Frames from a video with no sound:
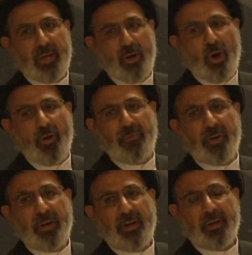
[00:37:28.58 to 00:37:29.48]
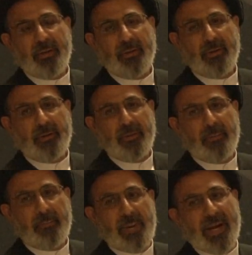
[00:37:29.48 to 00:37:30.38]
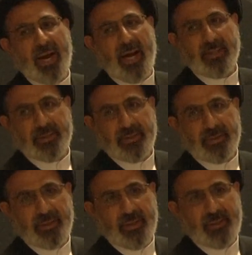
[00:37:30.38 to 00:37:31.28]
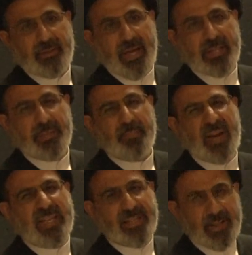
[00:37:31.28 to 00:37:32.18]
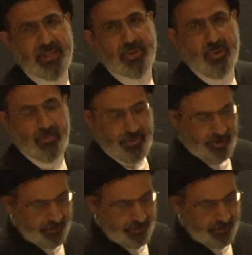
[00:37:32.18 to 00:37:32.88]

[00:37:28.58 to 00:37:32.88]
over bara'at. It takes precedence over